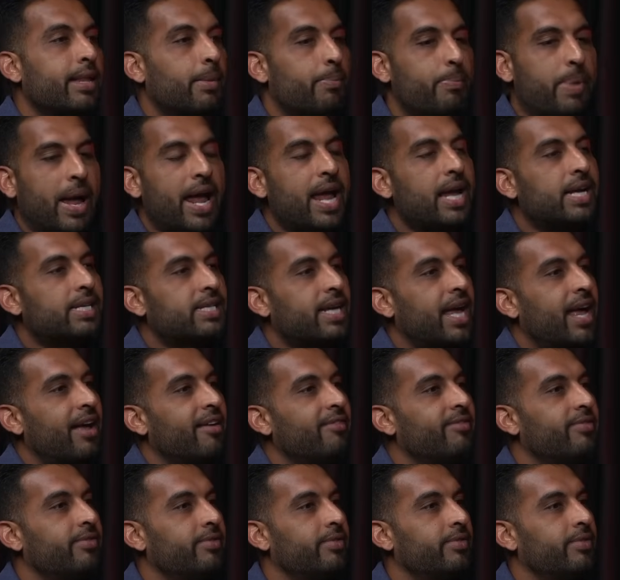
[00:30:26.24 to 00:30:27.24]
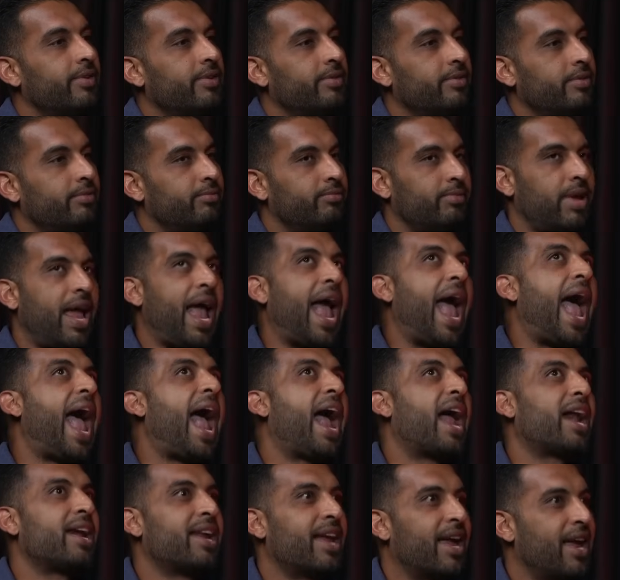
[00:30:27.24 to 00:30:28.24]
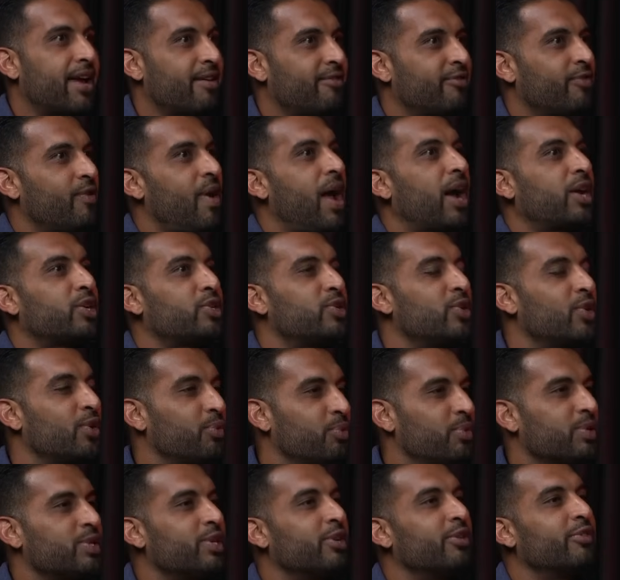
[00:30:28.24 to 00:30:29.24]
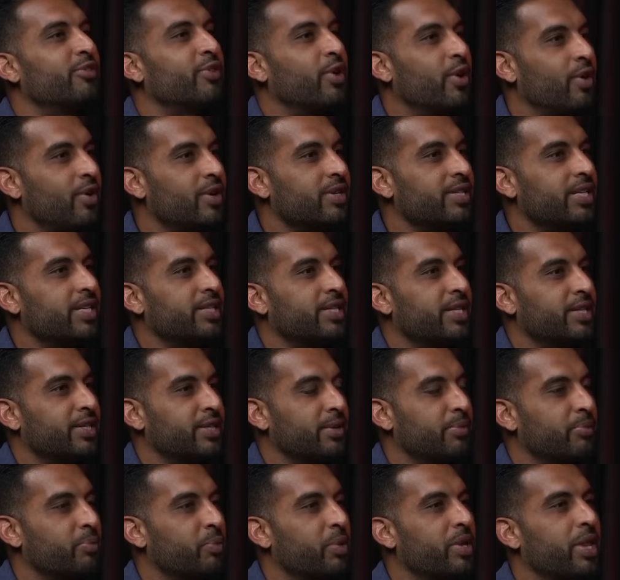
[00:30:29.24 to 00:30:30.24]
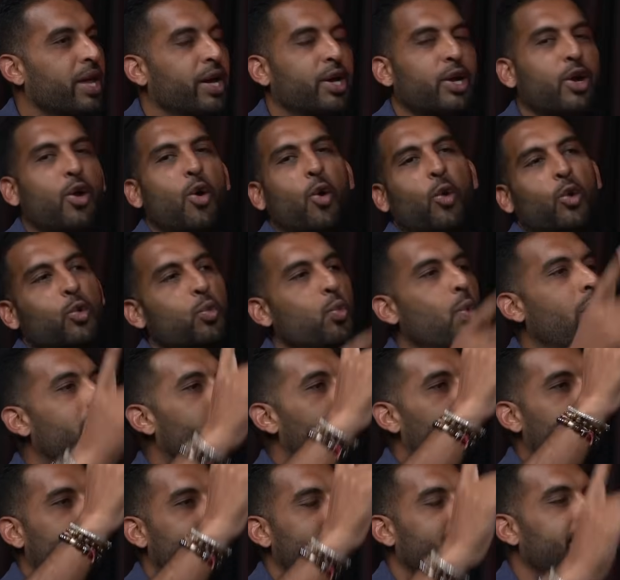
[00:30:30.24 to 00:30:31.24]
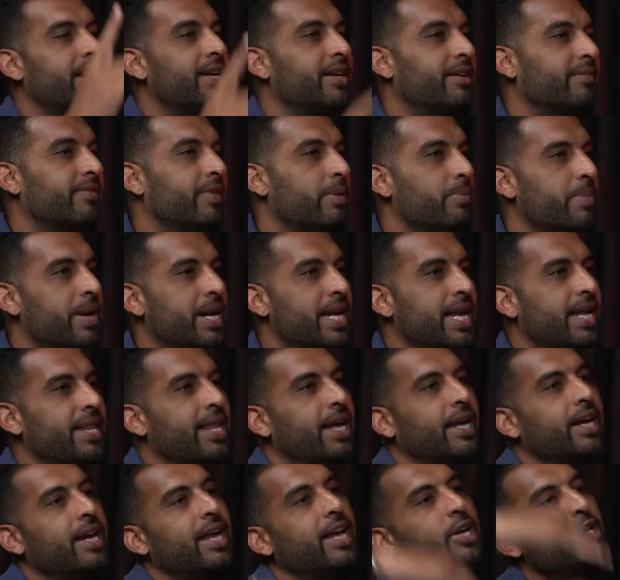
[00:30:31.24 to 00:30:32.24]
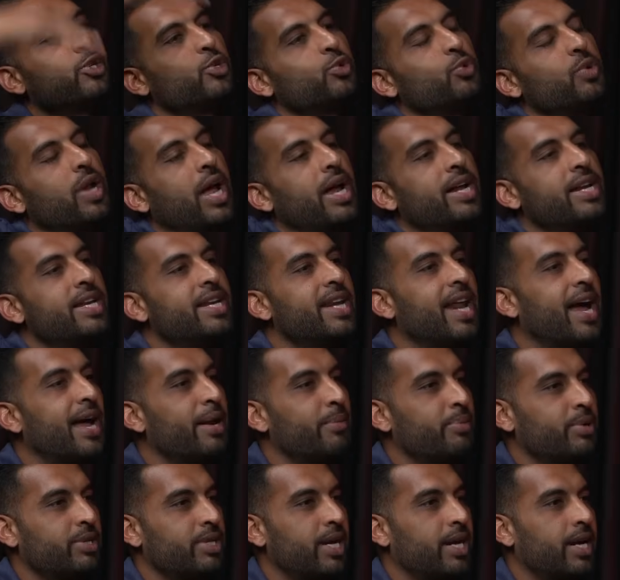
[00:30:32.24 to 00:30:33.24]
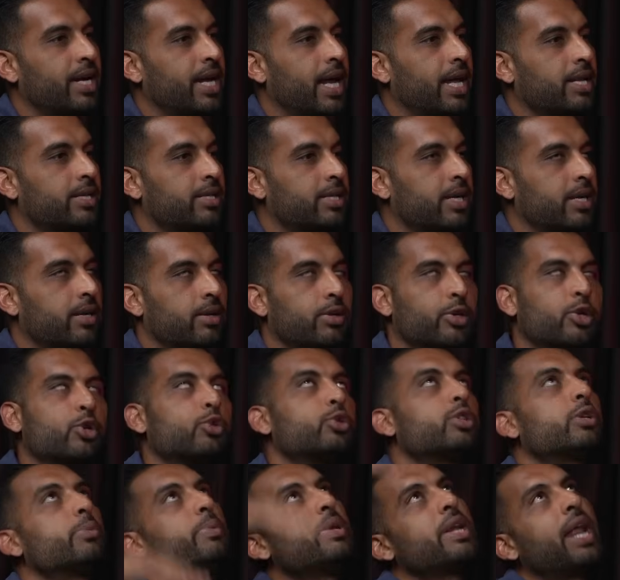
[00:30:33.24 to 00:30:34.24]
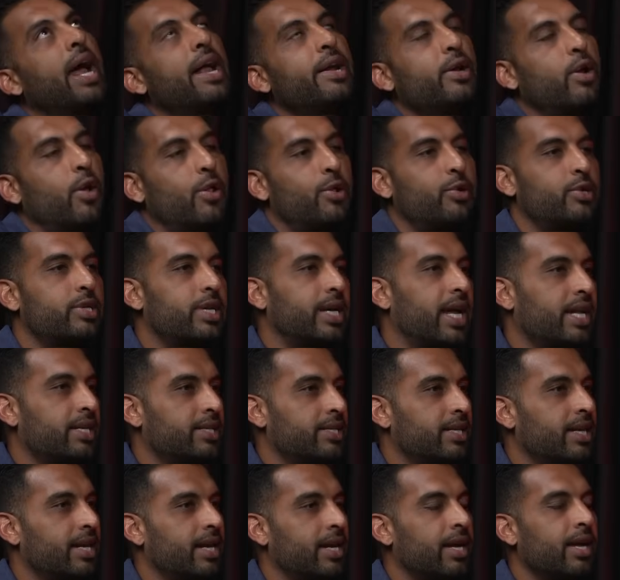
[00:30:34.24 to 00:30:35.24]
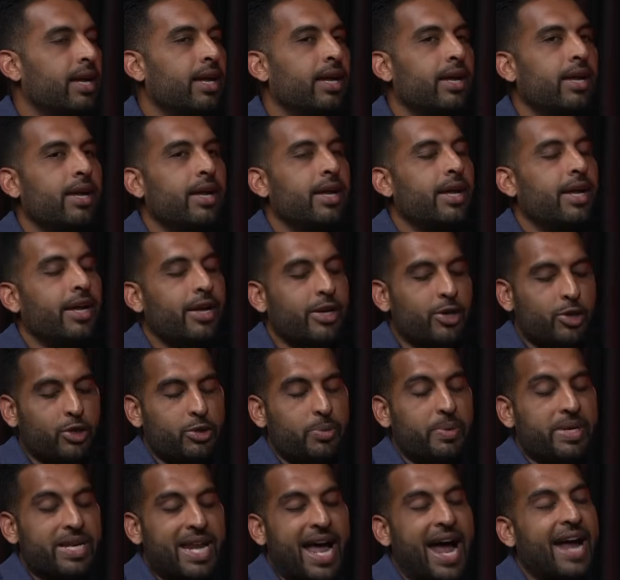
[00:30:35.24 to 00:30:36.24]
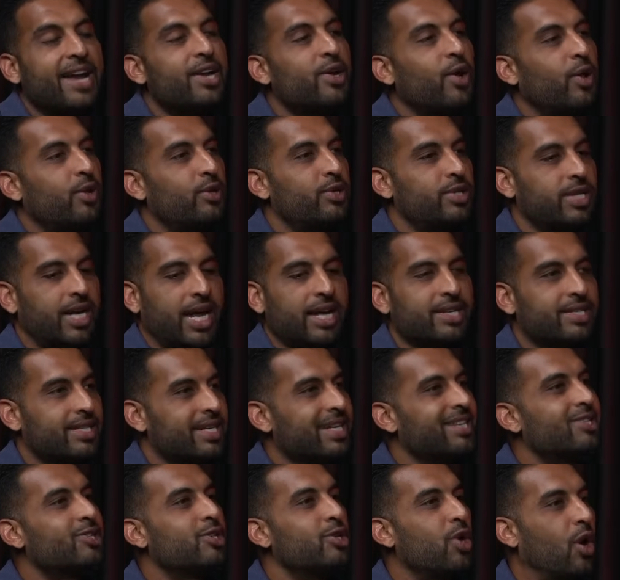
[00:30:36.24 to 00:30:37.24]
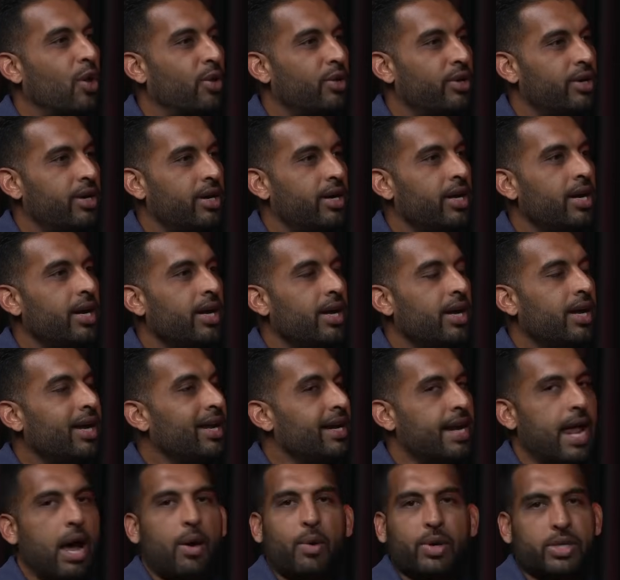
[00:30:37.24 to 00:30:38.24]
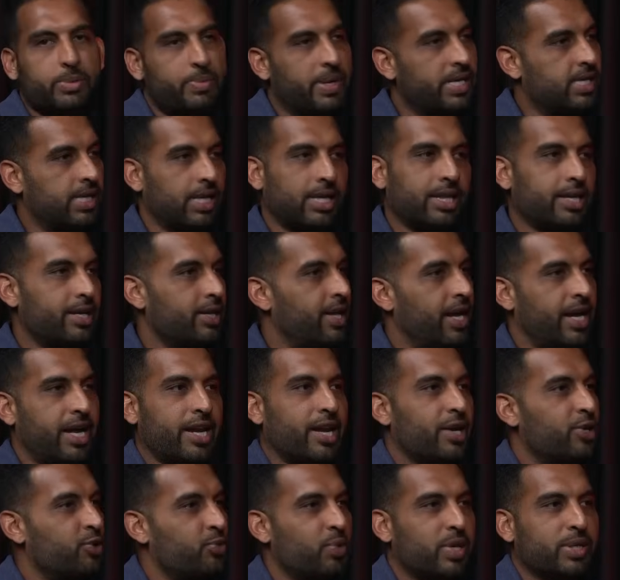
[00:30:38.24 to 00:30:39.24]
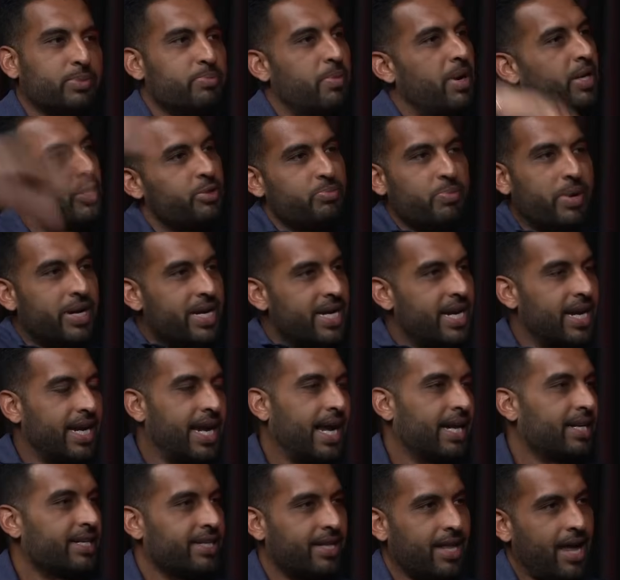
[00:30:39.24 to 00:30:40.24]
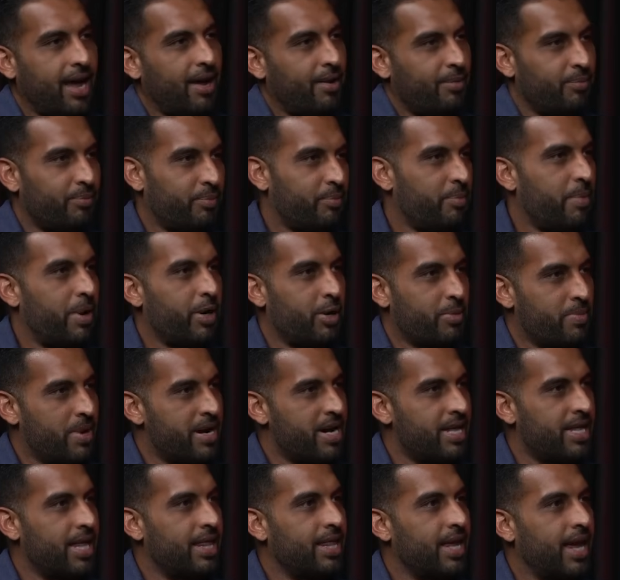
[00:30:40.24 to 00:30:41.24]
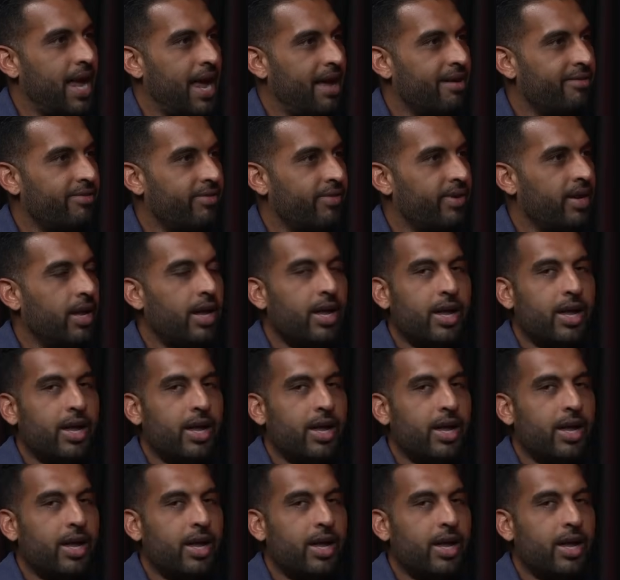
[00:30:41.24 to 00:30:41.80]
The banks have had a fractional reserve currency system where they could hold 1% of the money and they could issue 99% against it. Used to be $9 against it. Used to be $9 against each dollar. Now it's basically they can issue as much money against that amount of money that they have.